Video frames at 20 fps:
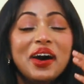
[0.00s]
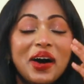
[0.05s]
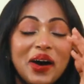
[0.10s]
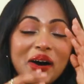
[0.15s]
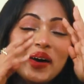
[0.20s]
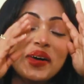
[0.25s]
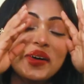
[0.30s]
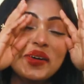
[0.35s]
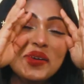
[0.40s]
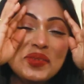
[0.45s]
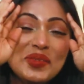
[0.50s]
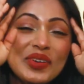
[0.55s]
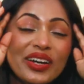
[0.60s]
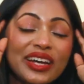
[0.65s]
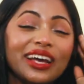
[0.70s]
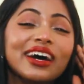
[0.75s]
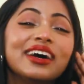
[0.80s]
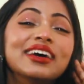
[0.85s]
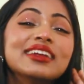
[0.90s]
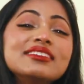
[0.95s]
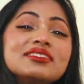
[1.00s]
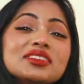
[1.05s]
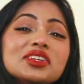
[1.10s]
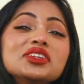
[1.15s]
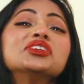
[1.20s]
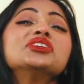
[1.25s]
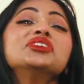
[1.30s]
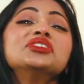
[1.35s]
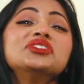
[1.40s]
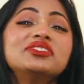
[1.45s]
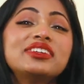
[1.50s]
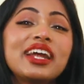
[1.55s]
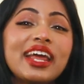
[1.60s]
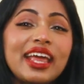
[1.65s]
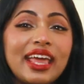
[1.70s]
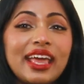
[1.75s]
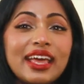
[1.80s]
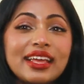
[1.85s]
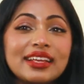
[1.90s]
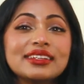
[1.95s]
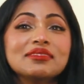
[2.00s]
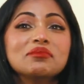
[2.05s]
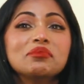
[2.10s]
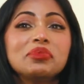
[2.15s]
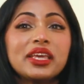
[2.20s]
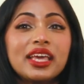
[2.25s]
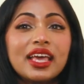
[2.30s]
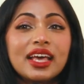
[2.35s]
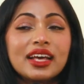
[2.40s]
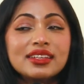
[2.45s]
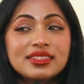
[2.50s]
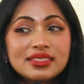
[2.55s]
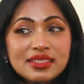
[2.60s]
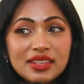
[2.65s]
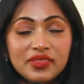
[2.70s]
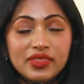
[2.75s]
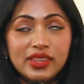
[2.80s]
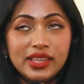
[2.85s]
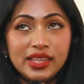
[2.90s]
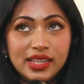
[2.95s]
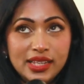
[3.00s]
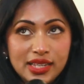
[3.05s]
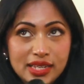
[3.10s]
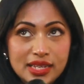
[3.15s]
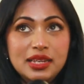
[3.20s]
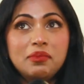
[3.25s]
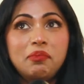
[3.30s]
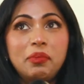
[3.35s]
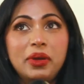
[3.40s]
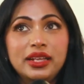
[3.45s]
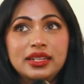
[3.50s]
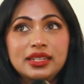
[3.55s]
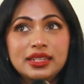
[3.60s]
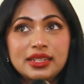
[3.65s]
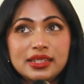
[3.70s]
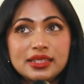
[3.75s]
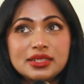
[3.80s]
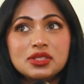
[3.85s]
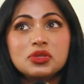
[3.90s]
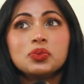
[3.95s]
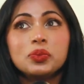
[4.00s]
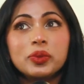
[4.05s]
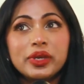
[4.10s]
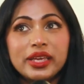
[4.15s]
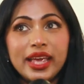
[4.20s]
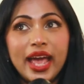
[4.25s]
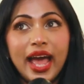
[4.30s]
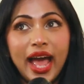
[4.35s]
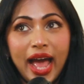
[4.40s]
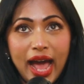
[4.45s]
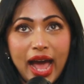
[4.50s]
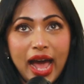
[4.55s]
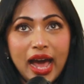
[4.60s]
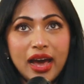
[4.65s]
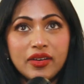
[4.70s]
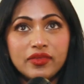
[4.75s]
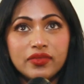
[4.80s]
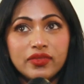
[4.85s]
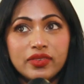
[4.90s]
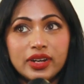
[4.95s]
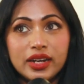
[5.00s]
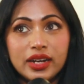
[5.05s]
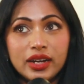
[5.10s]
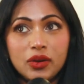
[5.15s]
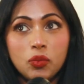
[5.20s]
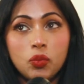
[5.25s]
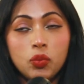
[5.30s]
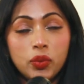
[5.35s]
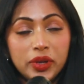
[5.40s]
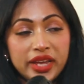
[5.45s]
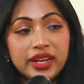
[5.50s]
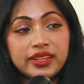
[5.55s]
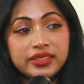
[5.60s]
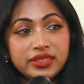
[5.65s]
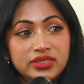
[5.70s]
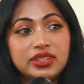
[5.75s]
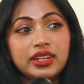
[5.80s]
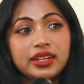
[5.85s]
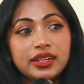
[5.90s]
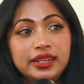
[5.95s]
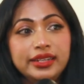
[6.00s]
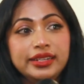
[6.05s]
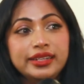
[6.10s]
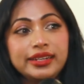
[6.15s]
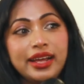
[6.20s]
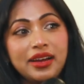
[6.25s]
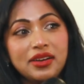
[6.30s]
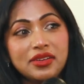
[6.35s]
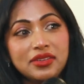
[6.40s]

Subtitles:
Oh my god. So you reckon because of the independence we have, we are struggling now?